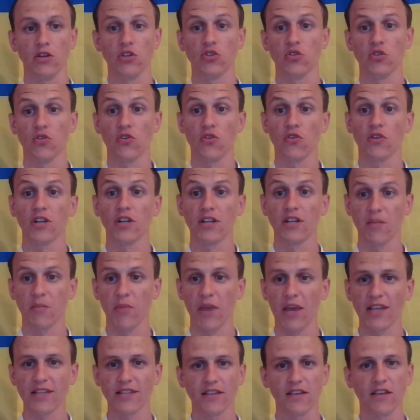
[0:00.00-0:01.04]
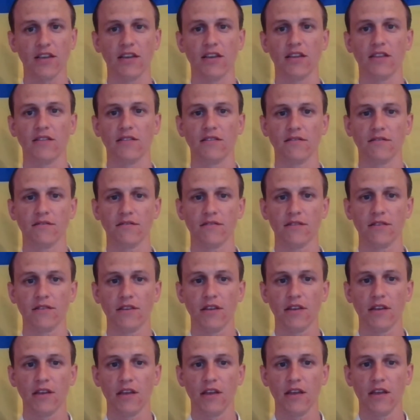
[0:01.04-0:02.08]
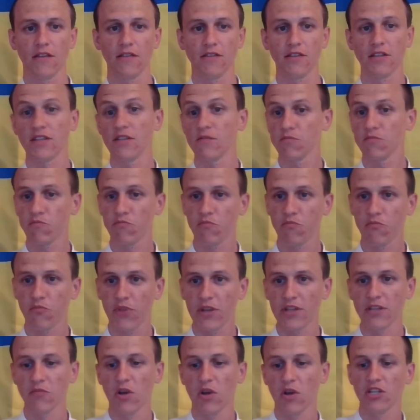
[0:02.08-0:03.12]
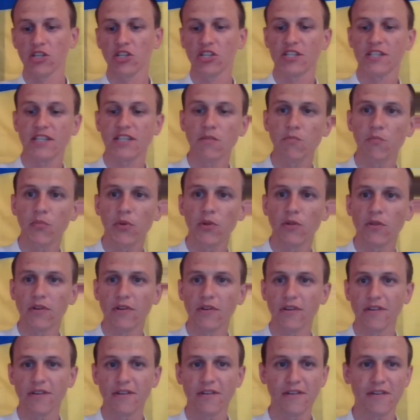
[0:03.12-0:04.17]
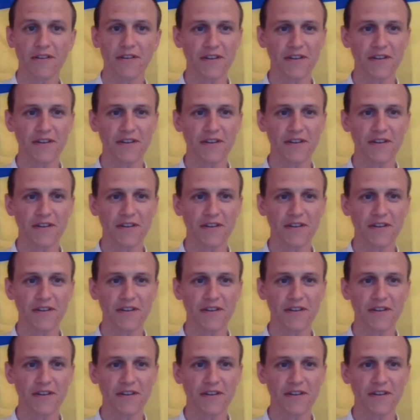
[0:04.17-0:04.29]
into your database, and this is pretty much simple